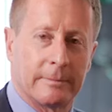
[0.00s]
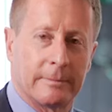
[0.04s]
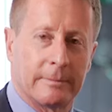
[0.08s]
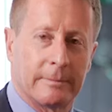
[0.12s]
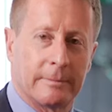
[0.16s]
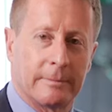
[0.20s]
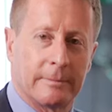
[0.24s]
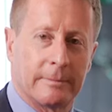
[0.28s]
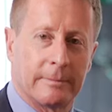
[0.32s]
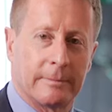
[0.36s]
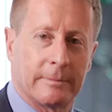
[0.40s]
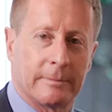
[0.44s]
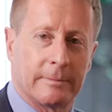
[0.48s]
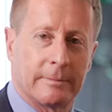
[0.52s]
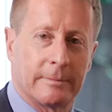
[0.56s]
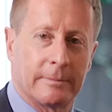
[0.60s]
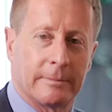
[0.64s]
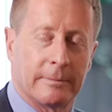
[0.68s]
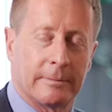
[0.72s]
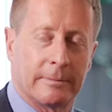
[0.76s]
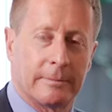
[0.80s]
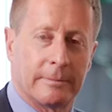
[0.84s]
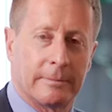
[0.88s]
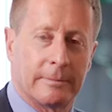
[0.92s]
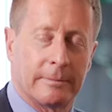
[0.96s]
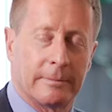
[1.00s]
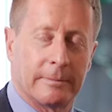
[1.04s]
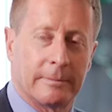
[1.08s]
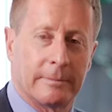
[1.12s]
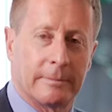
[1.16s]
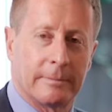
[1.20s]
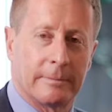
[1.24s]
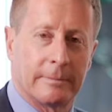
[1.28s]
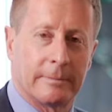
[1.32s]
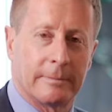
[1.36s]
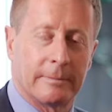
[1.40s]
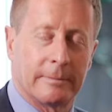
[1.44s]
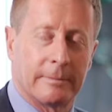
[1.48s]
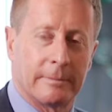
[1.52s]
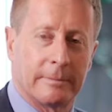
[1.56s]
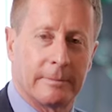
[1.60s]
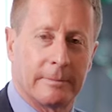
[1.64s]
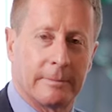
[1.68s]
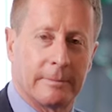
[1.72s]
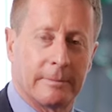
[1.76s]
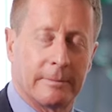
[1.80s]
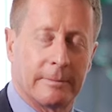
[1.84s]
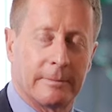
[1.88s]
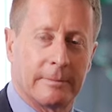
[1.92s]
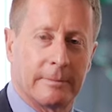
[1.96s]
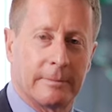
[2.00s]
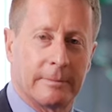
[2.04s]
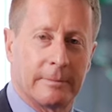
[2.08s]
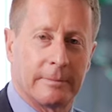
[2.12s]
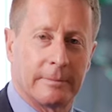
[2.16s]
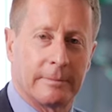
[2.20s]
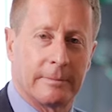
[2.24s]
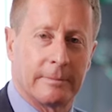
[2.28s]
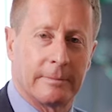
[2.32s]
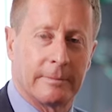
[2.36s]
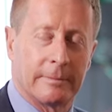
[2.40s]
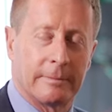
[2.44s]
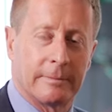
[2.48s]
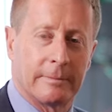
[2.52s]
(not speaking)